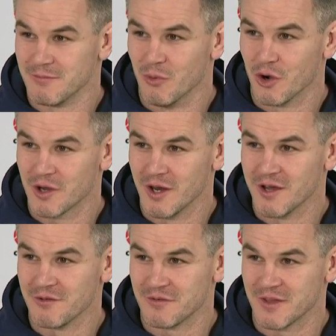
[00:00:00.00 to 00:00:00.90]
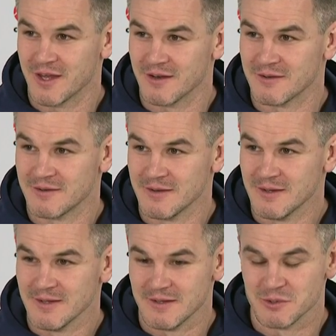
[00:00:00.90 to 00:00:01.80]
walk of life, and then
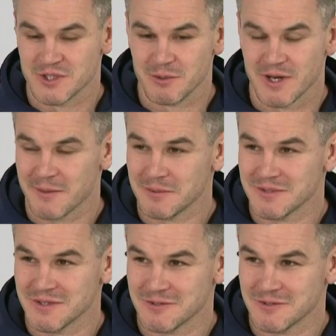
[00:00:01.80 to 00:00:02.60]
we'll see what happens.